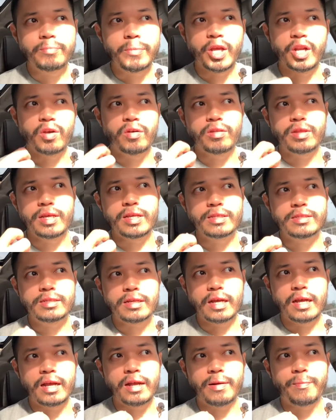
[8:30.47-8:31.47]
you know,
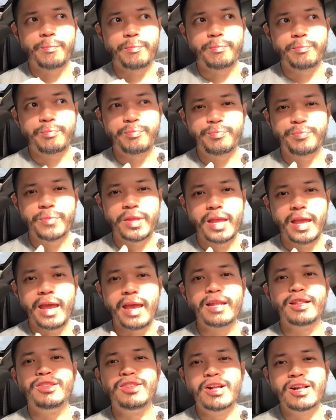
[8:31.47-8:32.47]
these um,
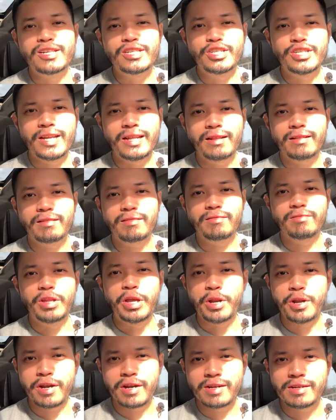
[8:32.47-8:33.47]
indulgent
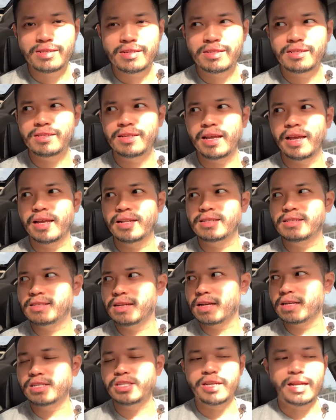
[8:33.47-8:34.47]
dinners and
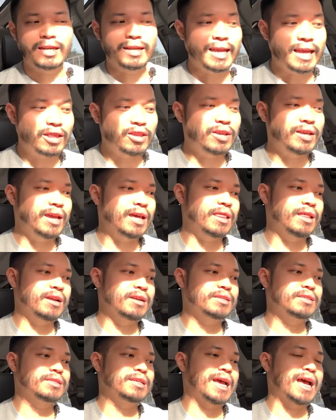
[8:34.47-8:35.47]
such and
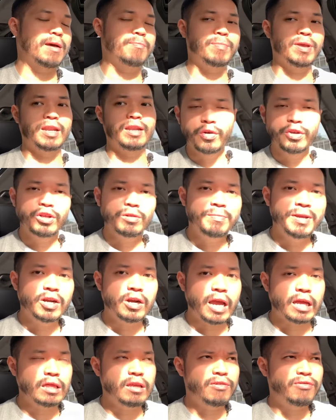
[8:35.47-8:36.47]
get-togethers happen, you'll
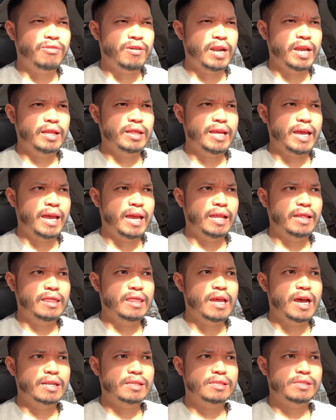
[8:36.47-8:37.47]
be ready for it and
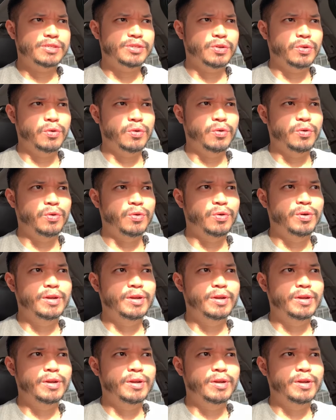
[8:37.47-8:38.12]
not so